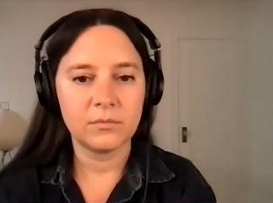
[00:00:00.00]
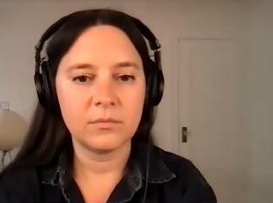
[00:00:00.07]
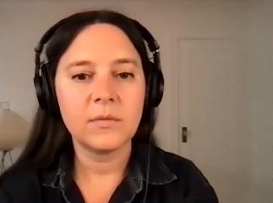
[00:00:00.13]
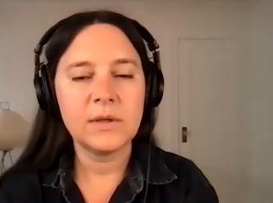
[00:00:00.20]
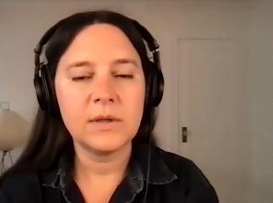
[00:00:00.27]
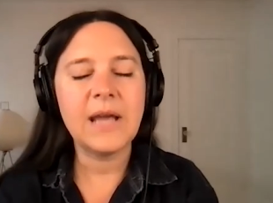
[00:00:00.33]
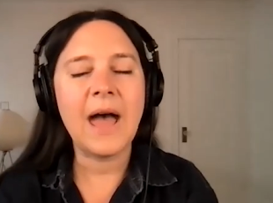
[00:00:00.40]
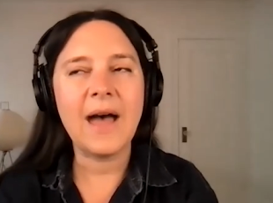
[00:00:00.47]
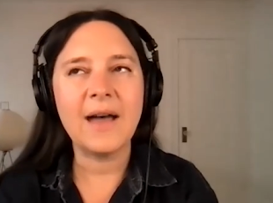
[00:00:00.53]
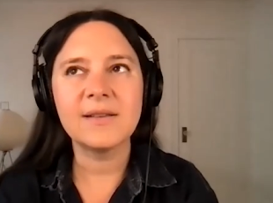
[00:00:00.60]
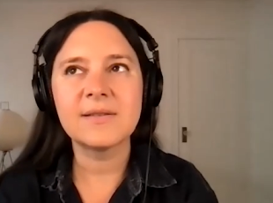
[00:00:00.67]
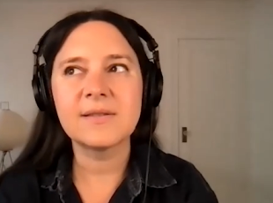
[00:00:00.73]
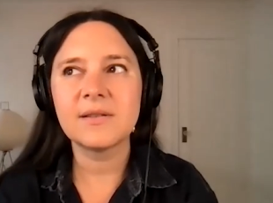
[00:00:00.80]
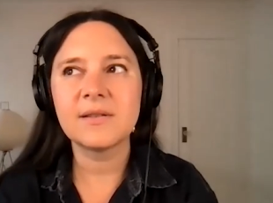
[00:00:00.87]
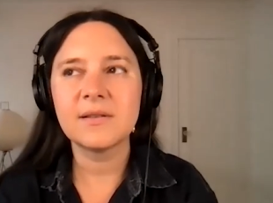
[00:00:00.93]
if you feel yes. like
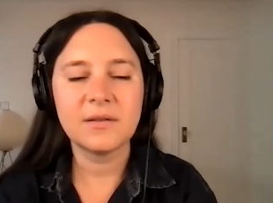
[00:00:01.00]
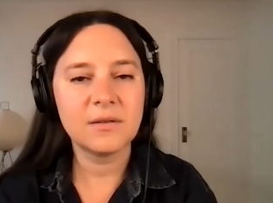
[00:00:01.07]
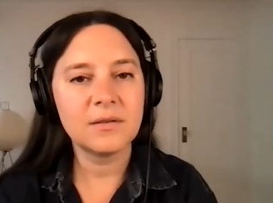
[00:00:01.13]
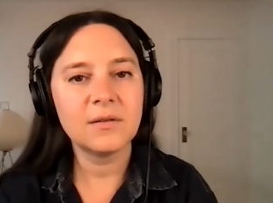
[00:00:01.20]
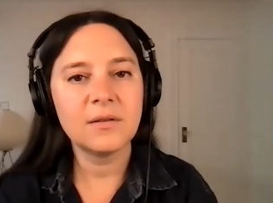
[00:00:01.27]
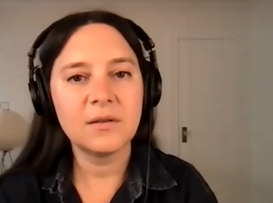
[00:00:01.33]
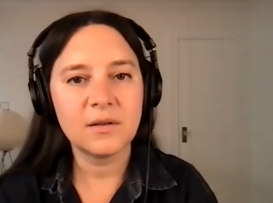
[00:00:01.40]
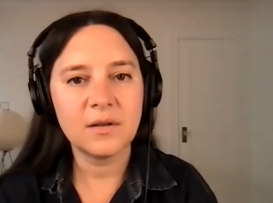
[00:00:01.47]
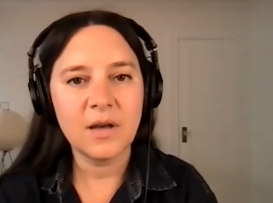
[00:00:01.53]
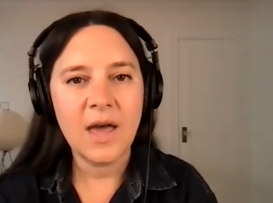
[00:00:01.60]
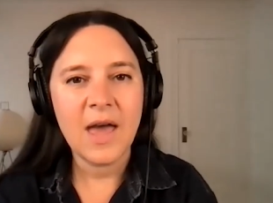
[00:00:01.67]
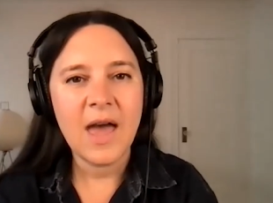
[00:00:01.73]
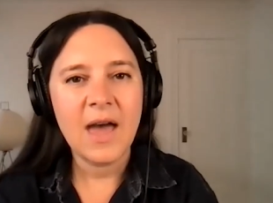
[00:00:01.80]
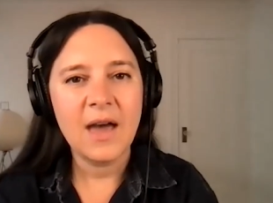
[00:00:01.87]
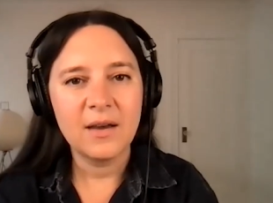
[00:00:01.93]
you're you're being
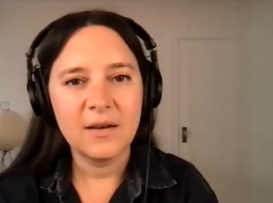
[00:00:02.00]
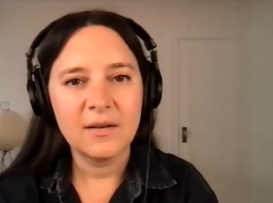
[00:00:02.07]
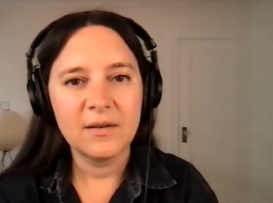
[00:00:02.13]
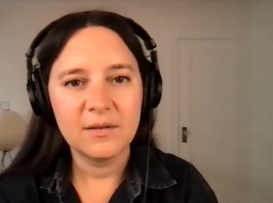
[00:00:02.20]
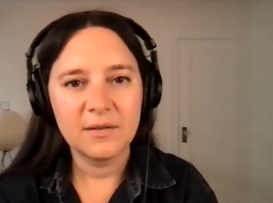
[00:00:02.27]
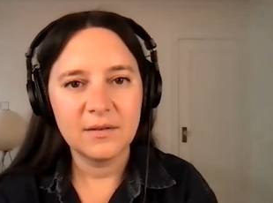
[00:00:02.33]
excluded a little